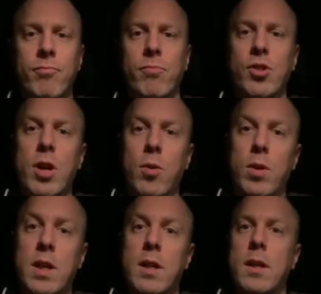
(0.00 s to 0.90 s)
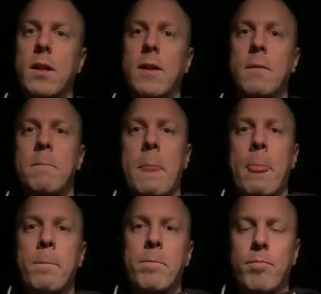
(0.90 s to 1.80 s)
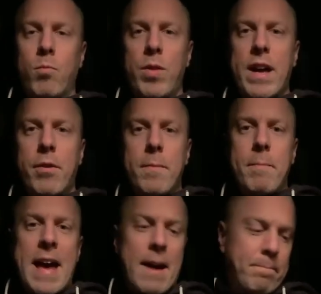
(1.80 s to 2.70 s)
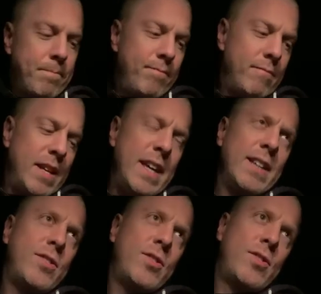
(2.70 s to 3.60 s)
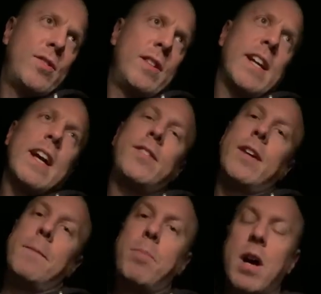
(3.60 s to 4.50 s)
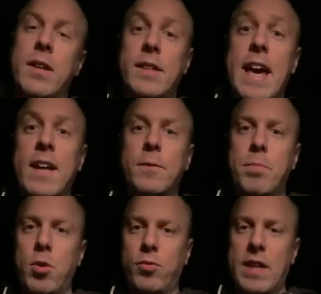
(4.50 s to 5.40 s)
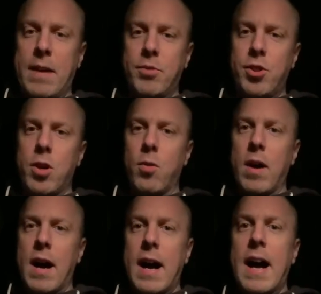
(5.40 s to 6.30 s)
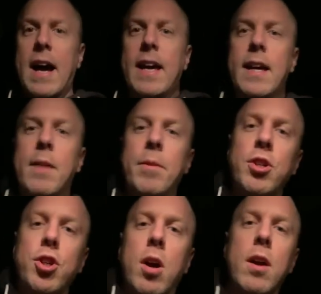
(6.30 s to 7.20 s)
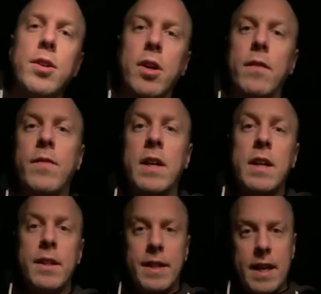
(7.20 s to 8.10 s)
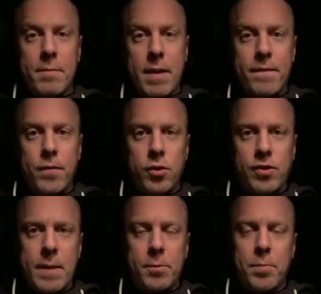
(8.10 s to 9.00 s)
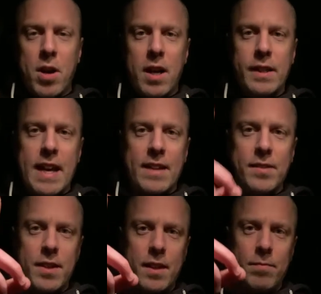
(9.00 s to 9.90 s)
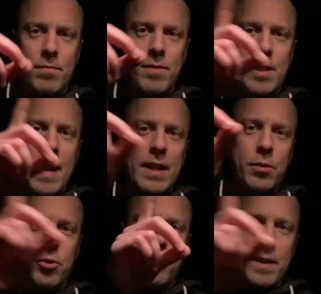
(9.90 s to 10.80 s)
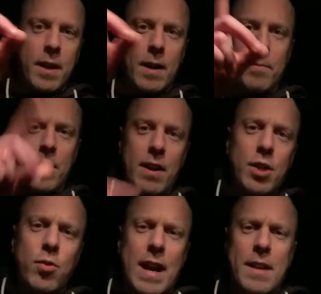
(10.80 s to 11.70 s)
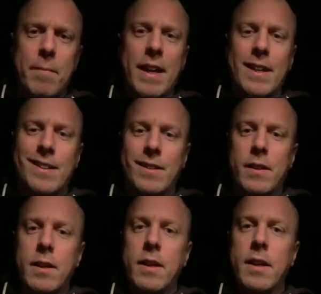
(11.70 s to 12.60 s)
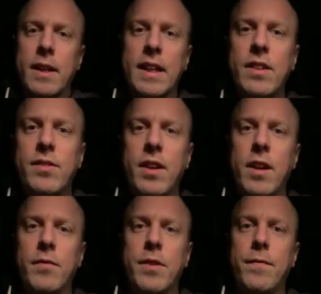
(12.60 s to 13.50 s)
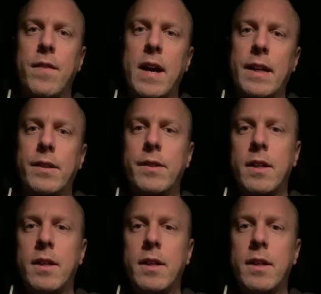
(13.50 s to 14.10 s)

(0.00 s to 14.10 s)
So, without a map, it's like I said, a podcast post game show. I am in charge of the In My Footsteps podcast. The title should be up there. I try to make it easy enough to find.